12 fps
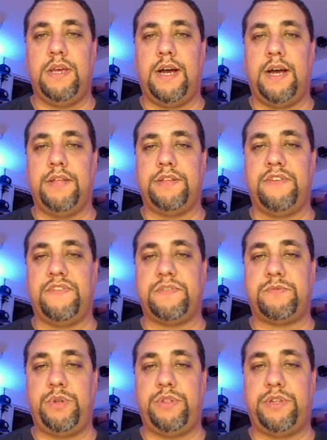The difference
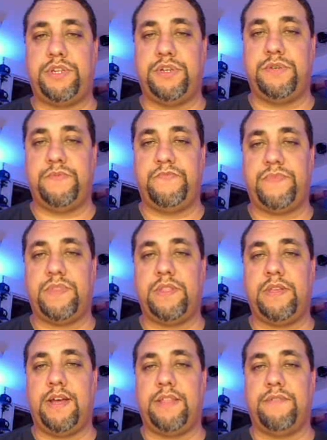between the two,
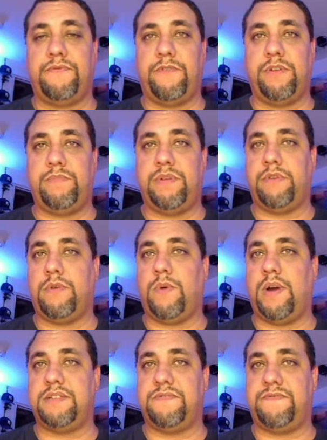the 40-bit
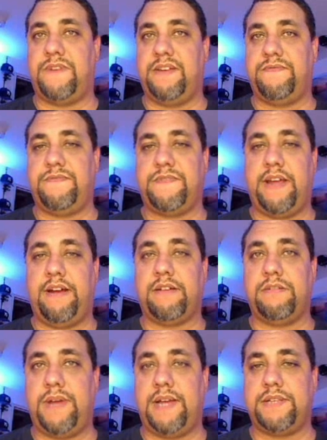requires a
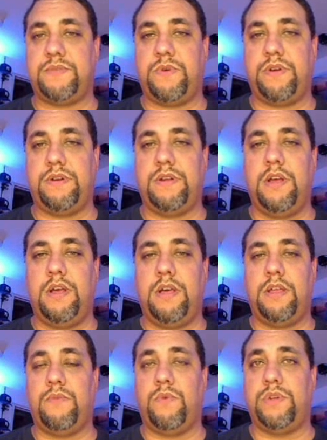5-character password.
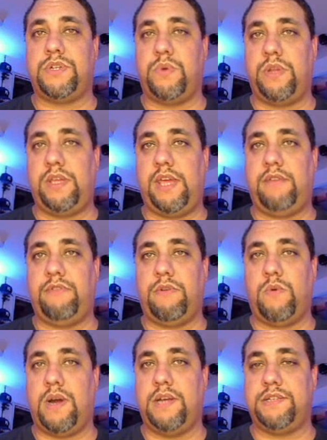The 128
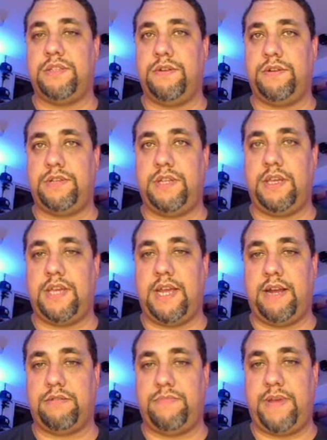requires a
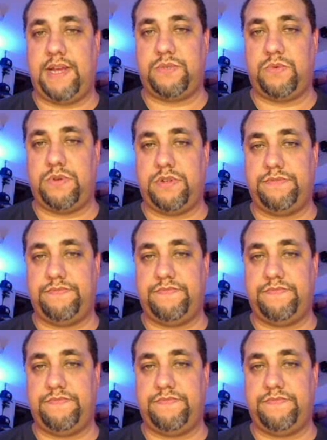13-character password.